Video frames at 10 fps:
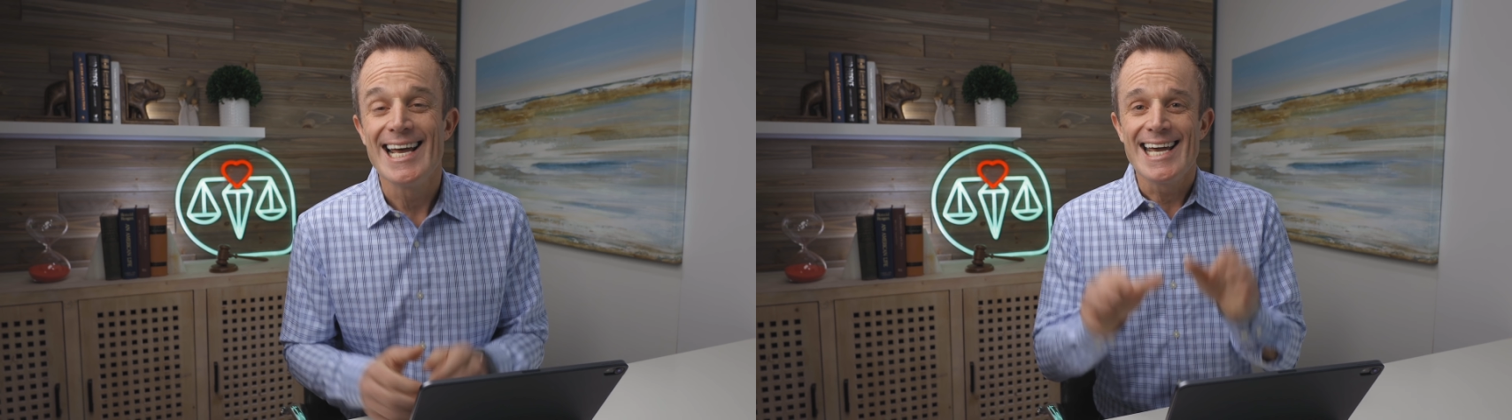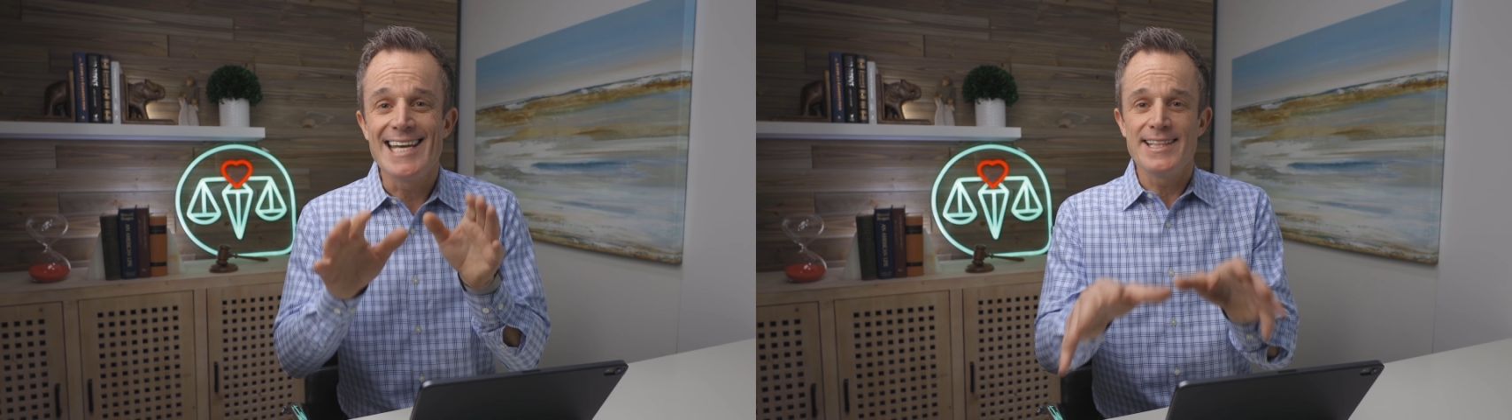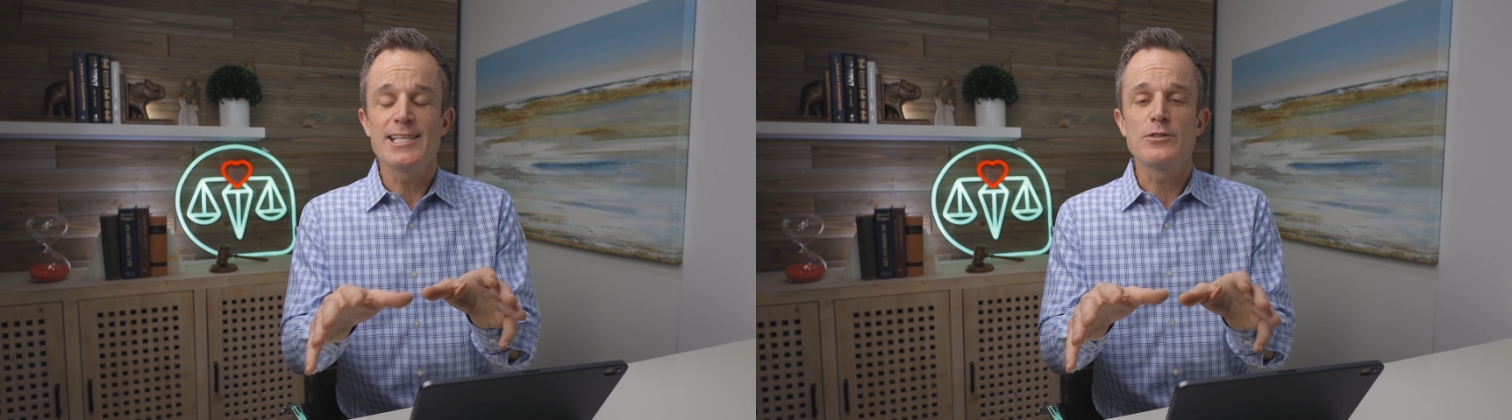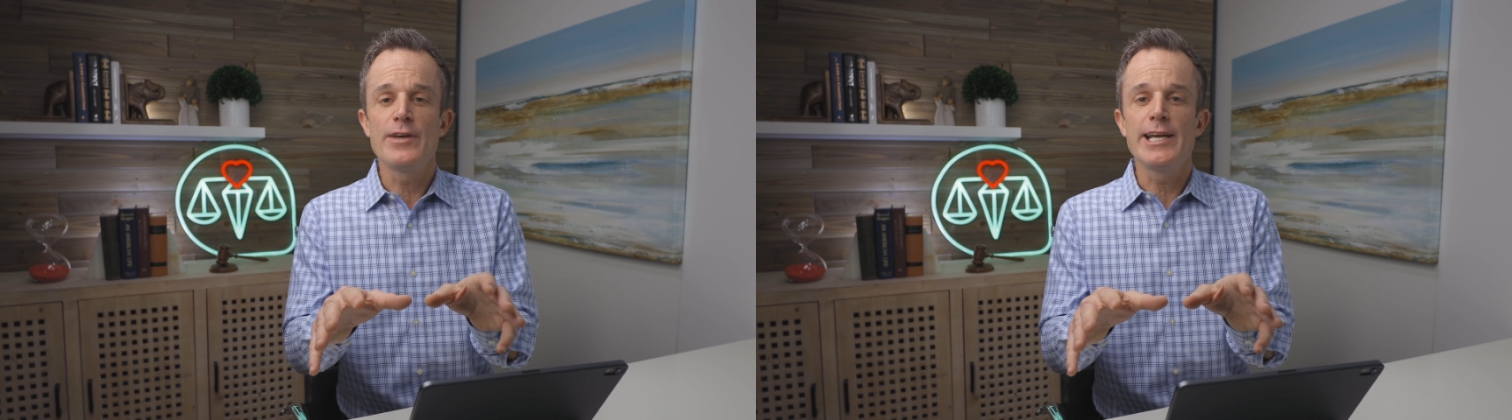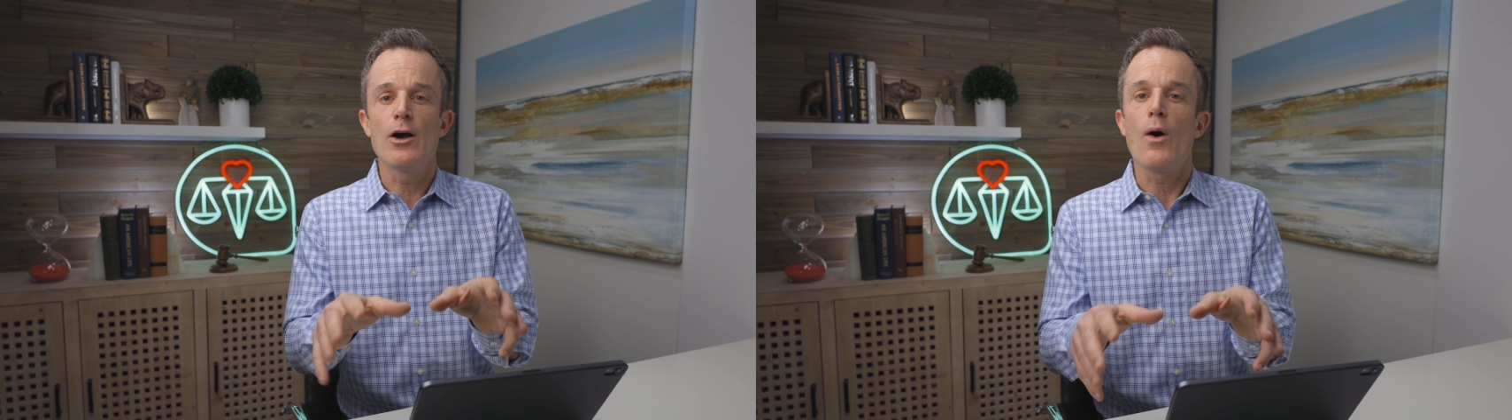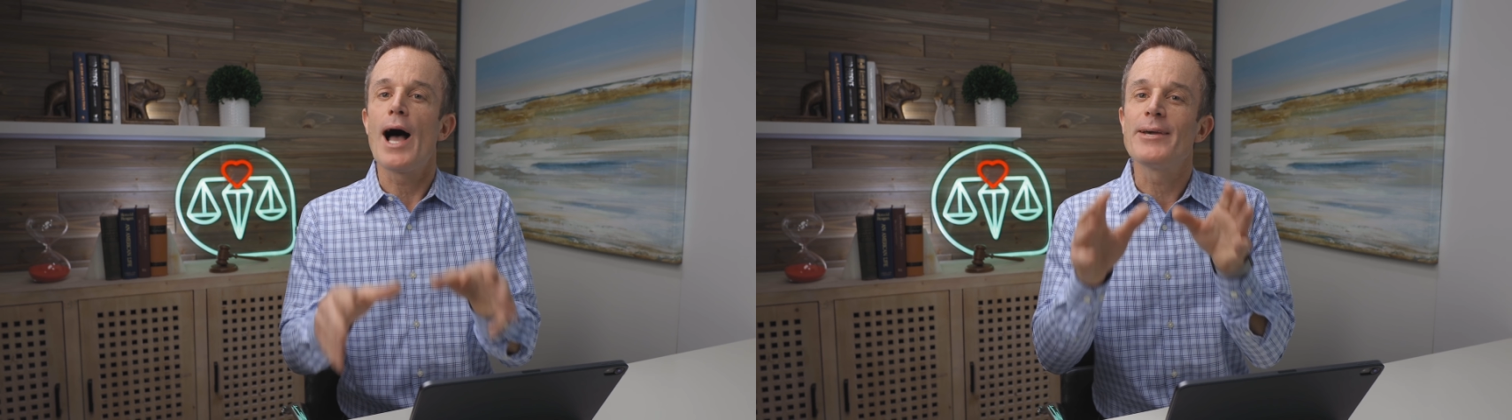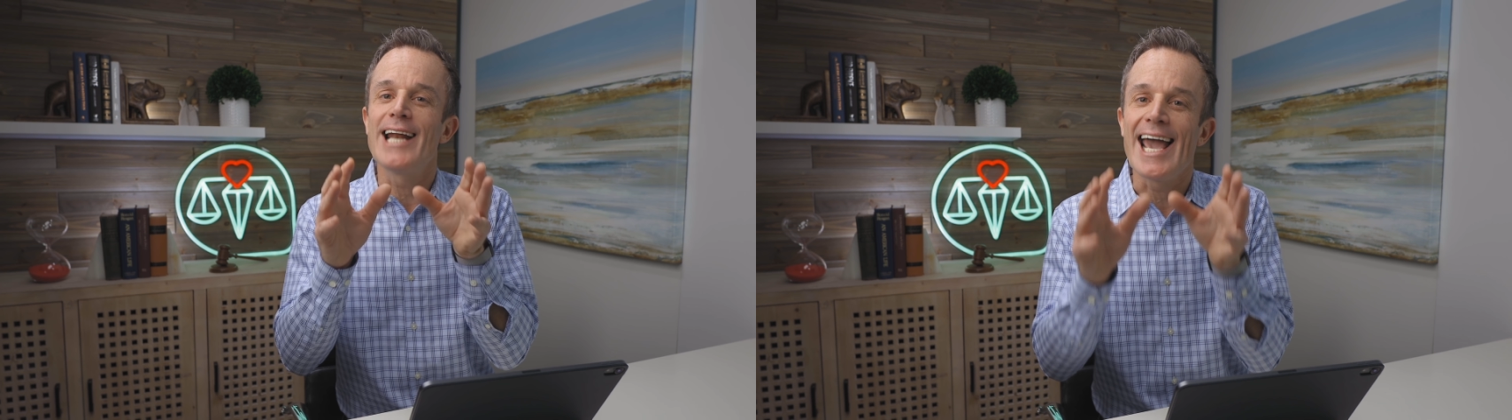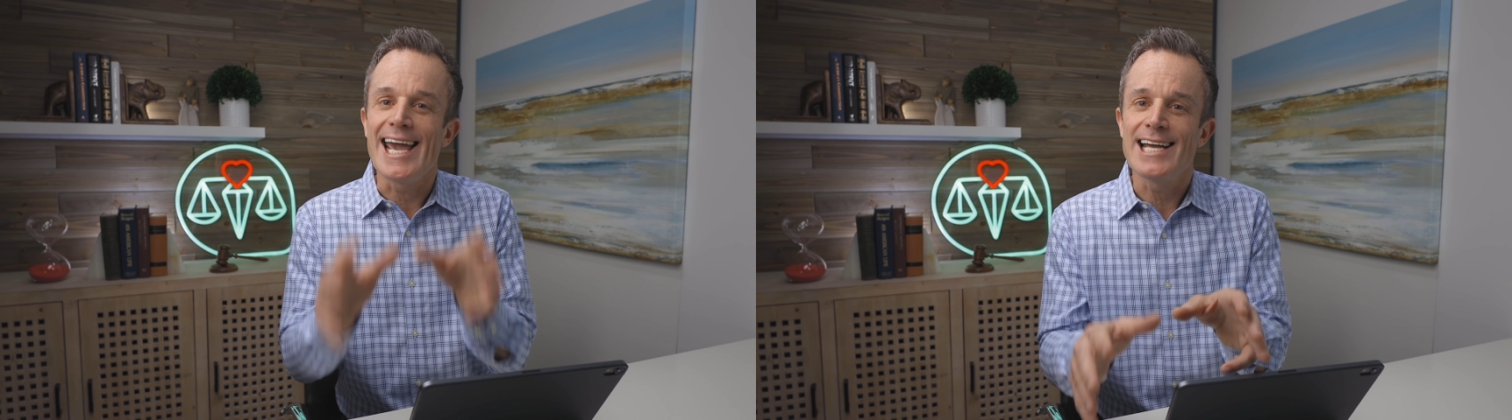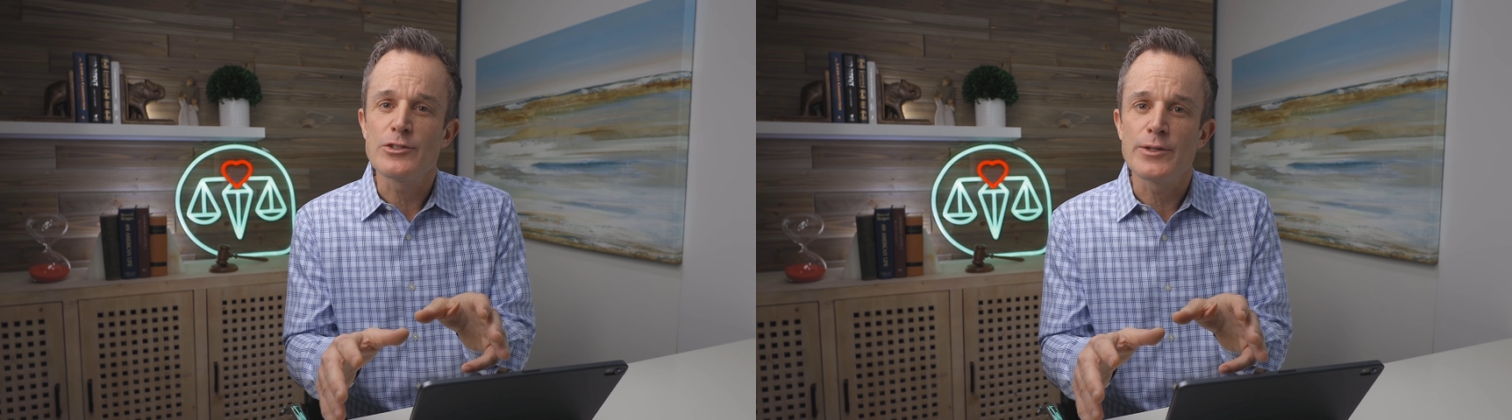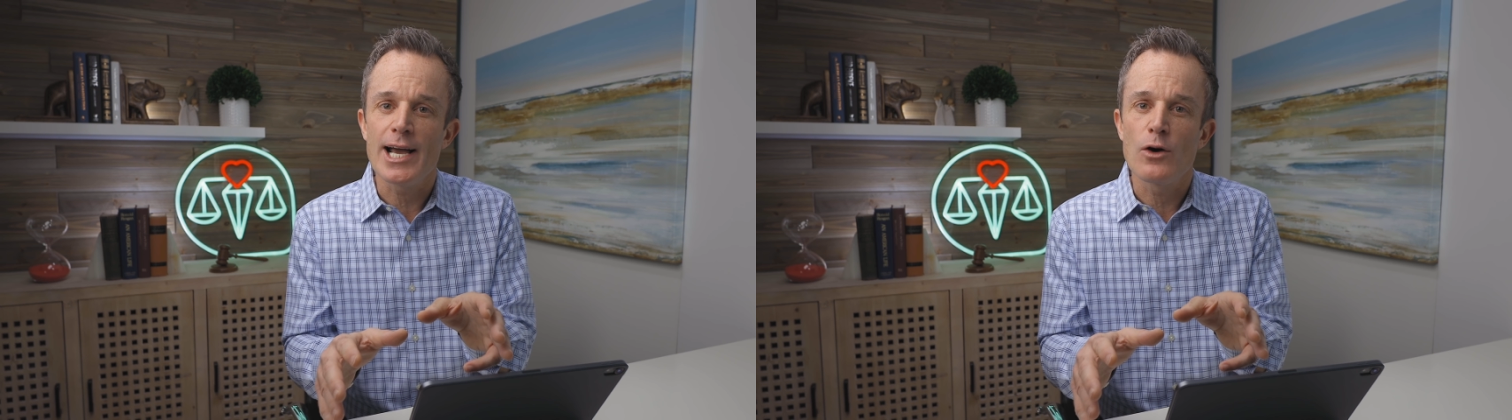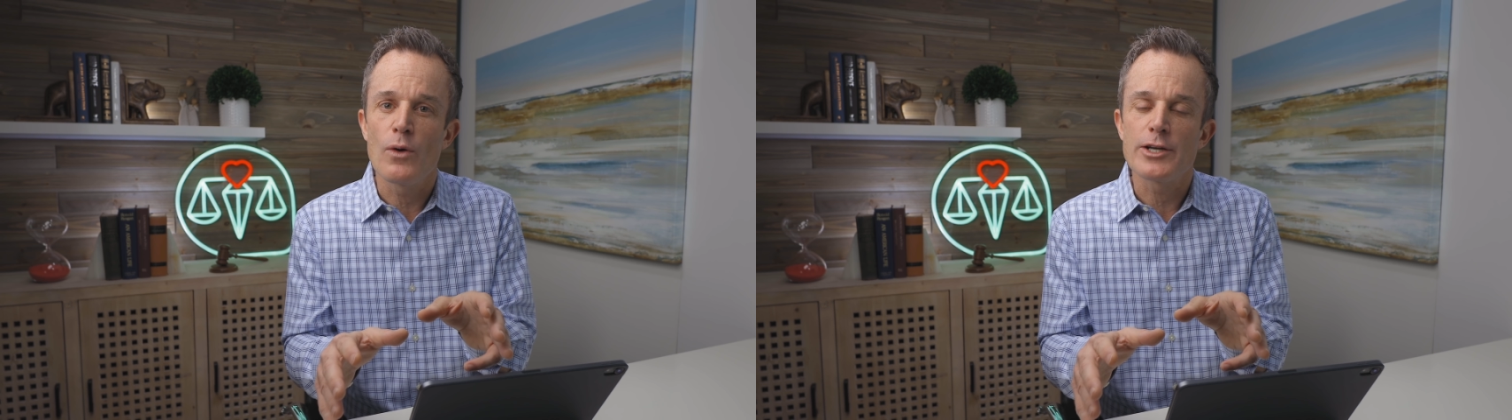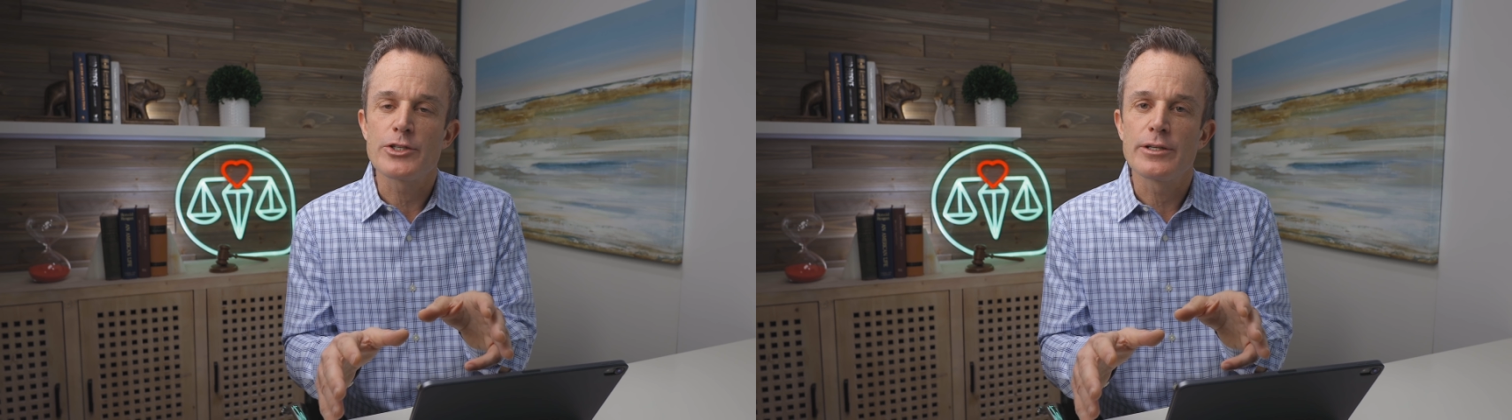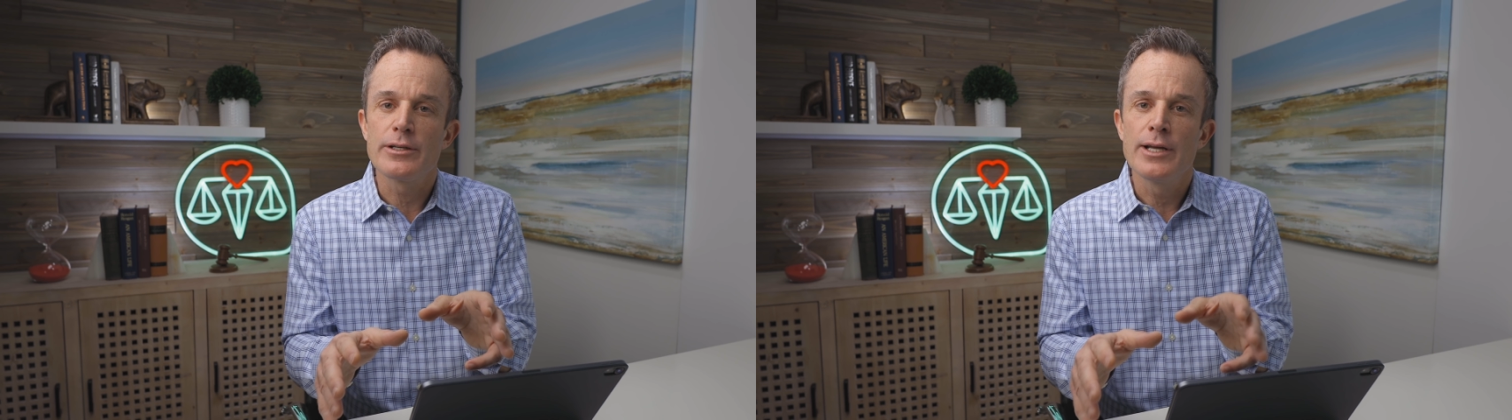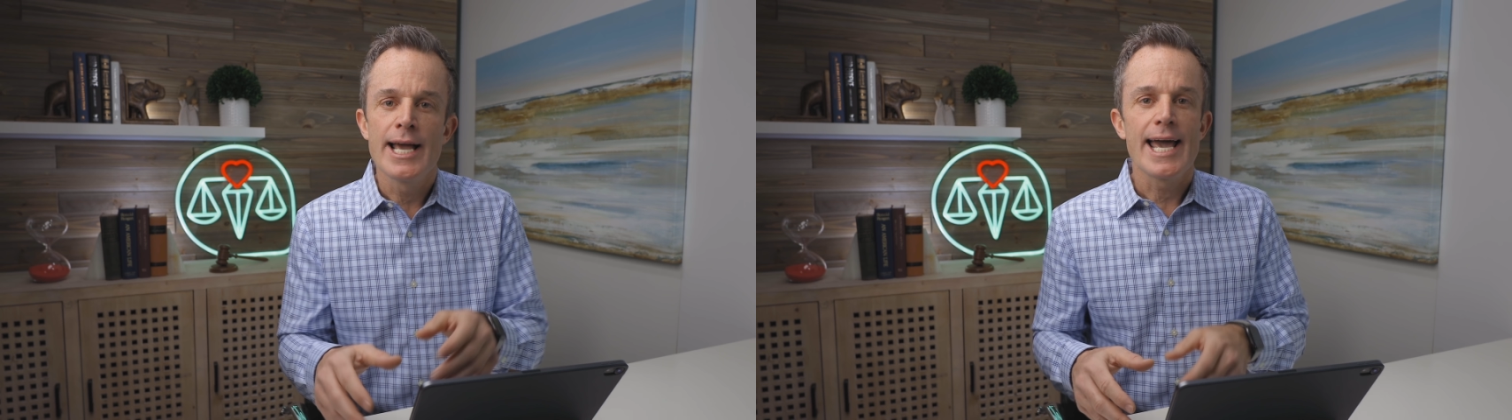In this video, I'm going to answer that question,